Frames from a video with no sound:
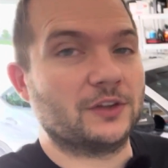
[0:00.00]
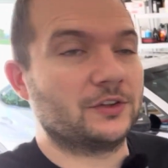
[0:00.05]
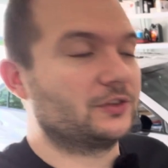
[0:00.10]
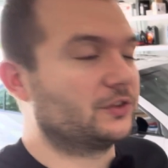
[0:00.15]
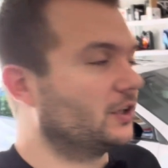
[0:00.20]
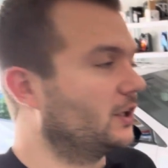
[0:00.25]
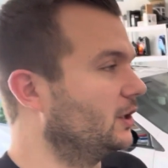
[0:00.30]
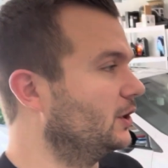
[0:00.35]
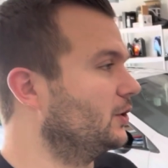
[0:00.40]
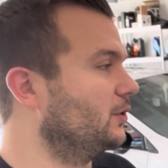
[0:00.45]

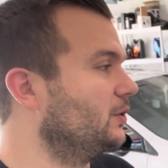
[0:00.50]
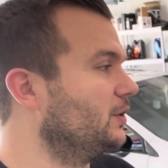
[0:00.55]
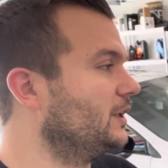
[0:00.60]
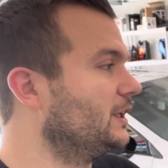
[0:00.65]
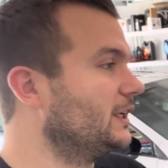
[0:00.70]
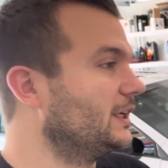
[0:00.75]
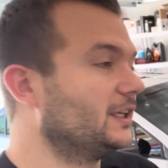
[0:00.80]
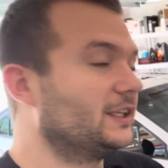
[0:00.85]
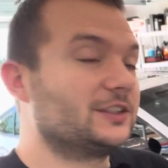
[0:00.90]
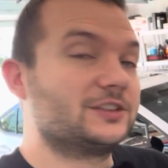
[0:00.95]
So
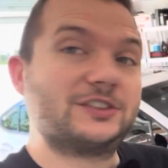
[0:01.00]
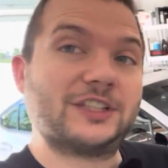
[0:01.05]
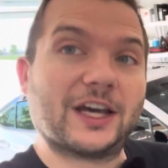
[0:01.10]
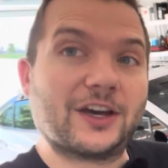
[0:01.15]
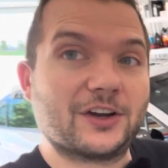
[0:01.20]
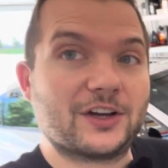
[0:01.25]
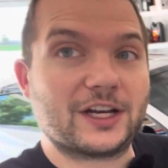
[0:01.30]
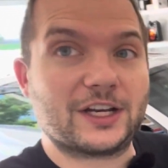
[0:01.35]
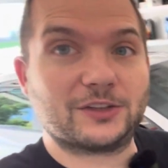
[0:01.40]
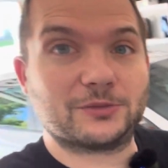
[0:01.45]

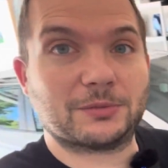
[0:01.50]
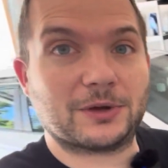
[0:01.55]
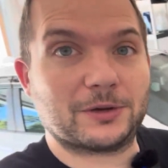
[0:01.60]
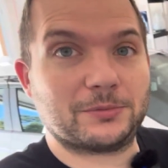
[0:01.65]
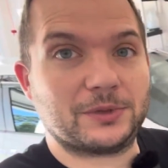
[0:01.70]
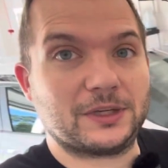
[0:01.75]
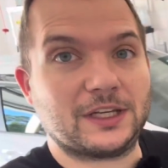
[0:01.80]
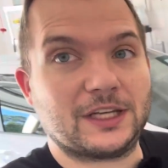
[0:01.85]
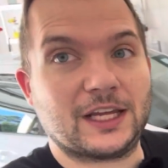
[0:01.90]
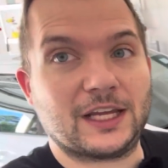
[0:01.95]
Saturday is my
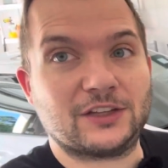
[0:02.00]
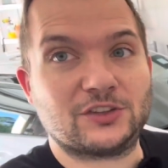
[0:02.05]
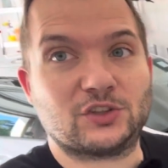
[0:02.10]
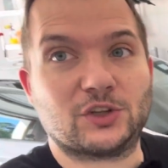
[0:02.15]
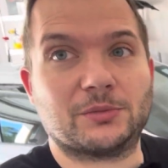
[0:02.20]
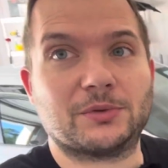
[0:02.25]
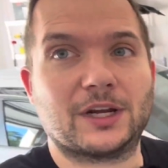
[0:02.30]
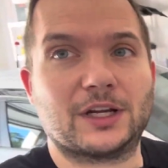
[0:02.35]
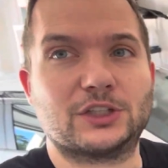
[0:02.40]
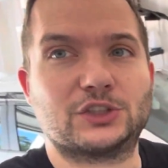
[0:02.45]
B-day, so
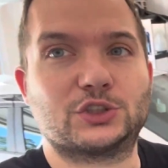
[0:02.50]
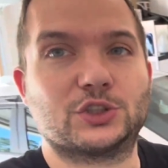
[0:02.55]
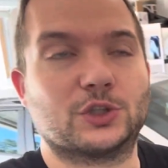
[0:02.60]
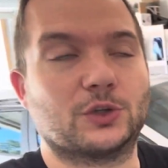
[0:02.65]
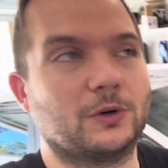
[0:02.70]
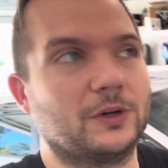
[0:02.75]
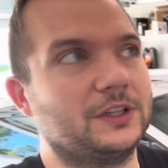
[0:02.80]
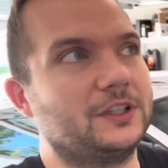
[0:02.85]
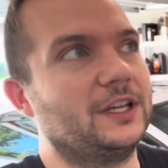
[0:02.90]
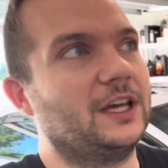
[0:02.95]
I'm not sure
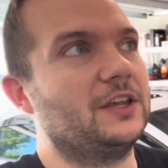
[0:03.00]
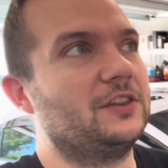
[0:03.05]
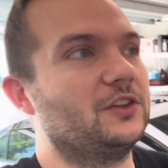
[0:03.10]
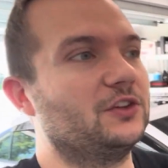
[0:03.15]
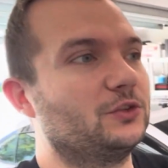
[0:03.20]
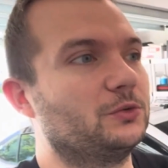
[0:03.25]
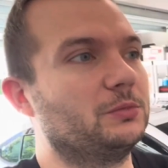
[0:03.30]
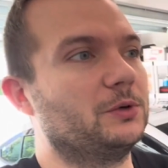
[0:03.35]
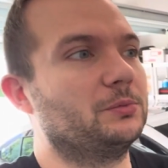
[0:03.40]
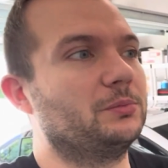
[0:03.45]
what day
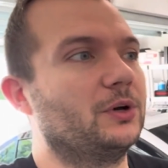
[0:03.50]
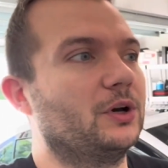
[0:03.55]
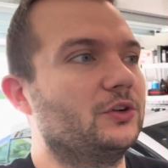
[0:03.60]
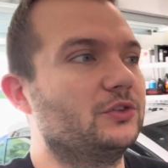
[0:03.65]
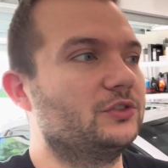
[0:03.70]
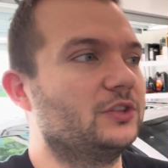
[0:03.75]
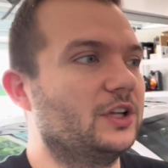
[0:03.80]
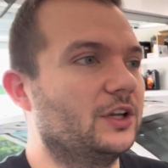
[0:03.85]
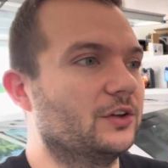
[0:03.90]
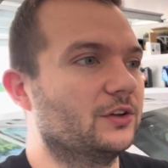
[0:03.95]
this will be
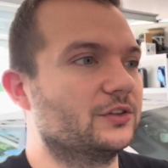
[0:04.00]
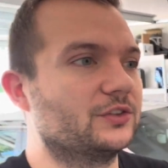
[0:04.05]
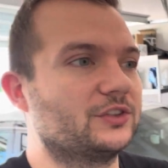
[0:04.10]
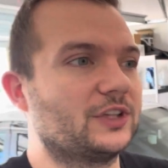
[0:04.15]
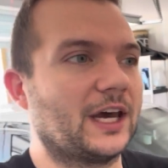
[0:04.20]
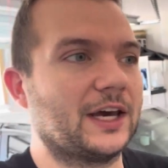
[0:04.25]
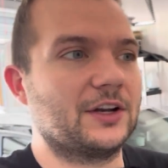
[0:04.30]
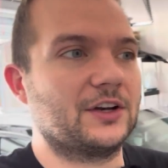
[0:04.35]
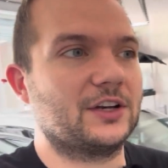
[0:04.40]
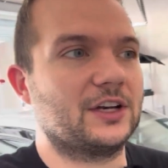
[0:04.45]
posted, either
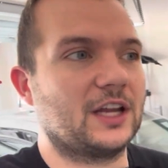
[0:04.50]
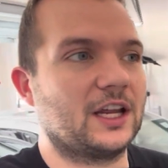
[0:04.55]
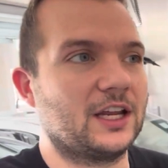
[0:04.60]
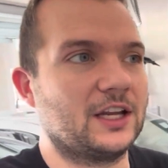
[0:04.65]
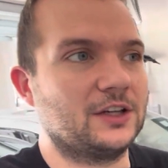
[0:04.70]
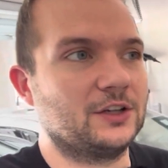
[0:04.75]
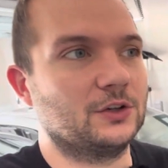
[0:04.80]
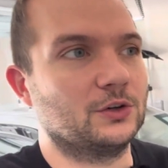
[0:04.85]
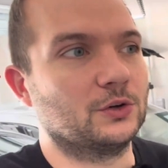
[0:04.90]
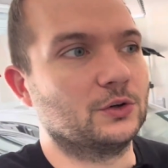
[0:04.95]

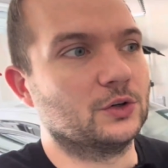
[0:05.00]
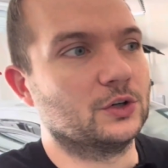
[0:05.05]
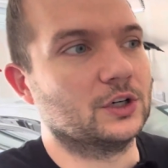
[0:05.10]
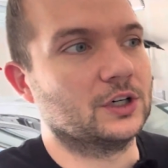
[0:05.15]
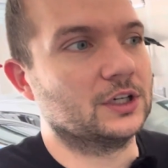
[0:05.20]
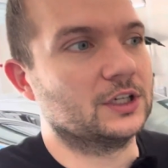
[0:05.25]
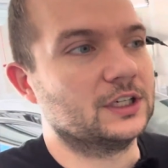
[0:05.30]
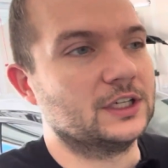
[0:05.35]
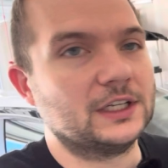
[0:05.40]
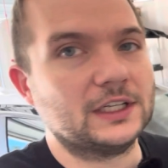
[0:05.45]
Saturday
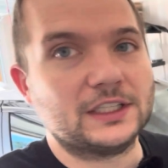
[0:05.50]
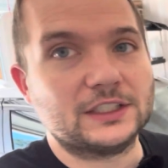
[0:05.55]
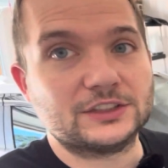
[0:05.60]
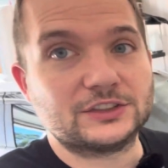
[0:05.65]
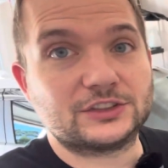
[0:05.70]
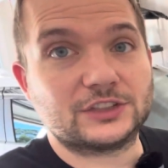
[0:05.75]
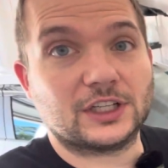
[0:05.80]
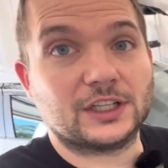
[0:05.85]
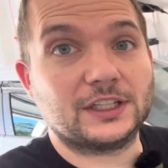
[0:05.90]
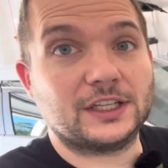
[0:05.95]
or
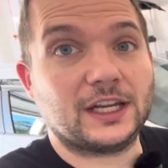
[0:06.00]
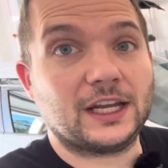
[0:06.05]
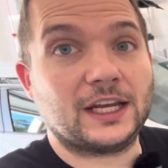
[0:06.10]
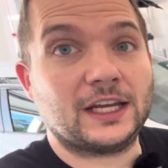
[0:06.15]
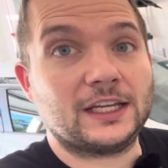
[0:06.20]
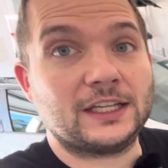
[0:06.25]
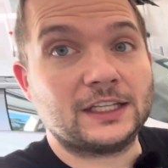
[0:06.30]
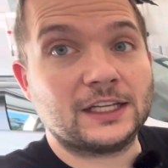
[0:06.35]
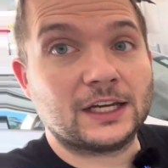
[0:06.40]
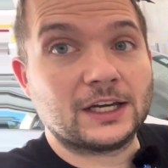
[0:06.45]

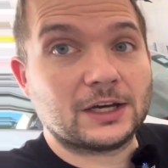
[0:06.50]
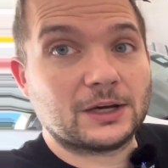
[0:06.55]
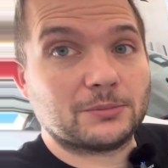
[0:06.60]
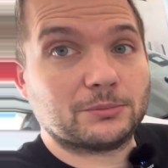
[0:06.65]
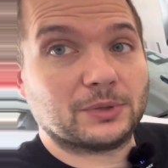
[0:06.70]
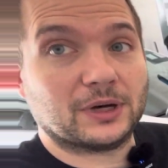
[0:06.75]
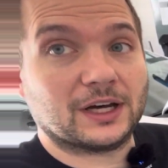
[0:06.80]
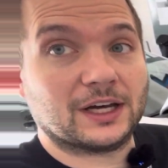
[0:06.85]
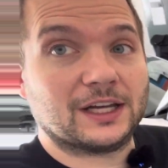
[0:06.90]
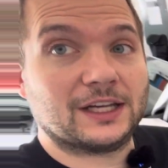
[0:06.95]
Sunday,
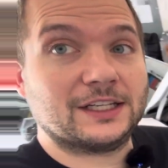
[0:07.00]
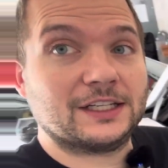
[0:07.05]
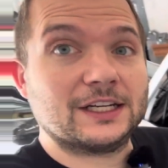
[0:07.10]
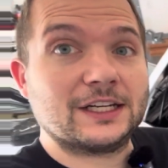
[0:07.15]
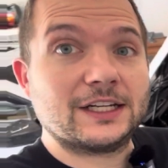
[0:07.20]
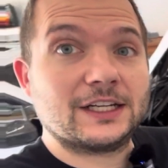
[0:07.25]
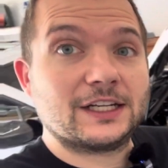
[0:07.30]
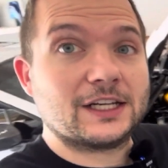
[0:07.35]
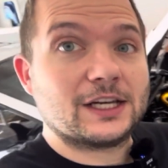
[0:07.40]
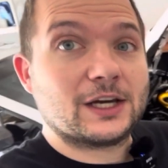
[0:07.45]
but
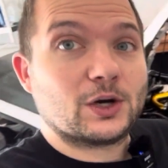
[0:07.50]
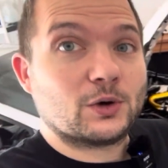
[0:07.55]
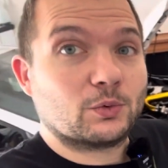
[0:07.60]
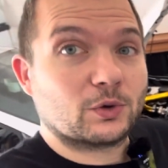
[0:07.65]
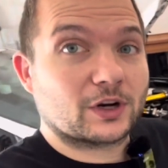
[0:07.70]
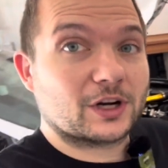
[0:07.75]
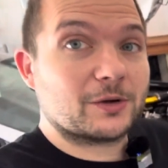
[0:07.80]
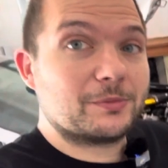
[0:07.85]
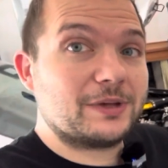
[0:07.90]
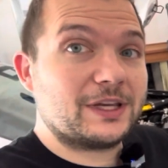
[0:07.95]

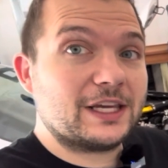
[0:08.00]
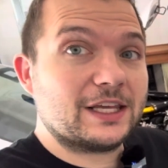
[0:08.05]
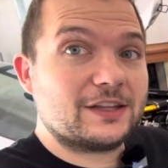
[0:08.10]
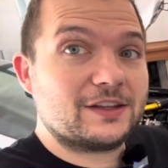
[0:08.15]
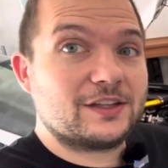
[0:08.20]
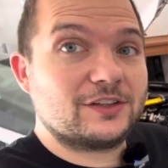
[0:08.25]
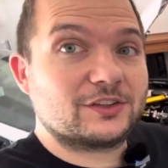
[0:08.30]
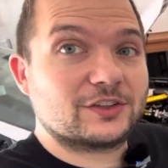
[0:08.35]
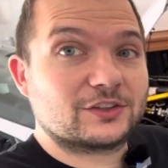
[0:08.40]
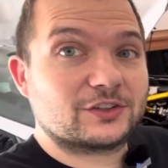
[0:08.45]
we're going to be getting
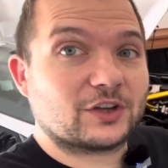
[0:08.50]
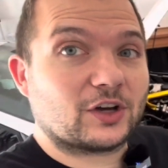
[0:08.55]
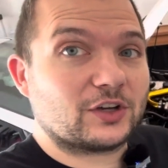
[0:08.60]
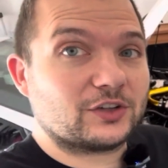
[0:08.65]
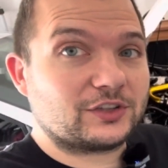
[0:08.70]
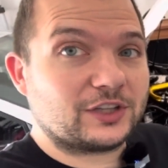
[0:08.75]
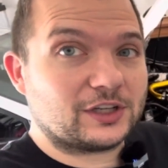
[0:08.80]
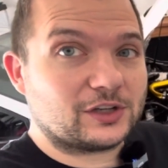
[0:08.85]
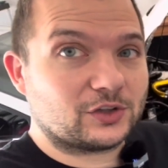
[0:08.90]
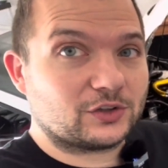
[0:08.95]
these
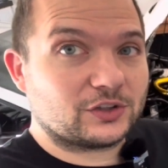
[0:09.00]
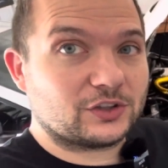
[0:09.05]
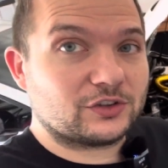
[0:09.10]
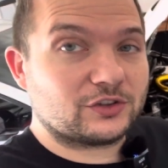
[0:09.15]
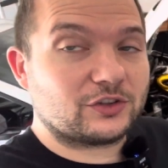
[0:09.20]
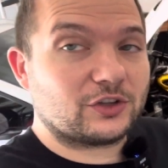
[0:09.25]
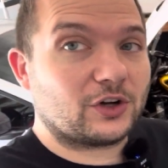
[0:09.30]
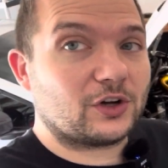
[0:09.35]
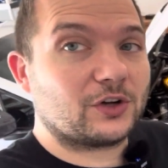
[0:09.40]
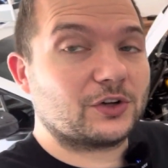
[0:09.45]
exhaust hangers
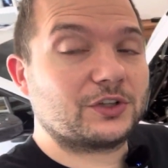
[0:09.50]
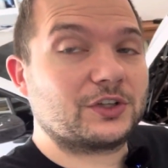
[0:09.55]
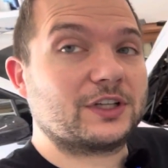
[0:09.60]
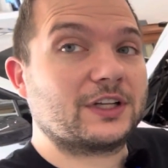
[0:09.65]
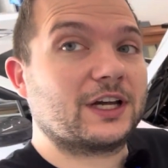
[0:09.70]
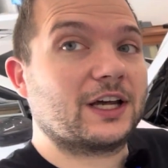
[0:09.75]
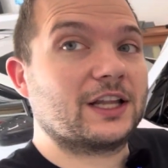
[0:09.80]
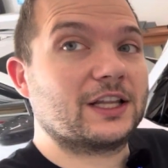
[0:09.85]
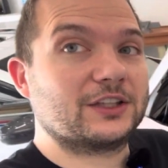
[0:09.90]
installed.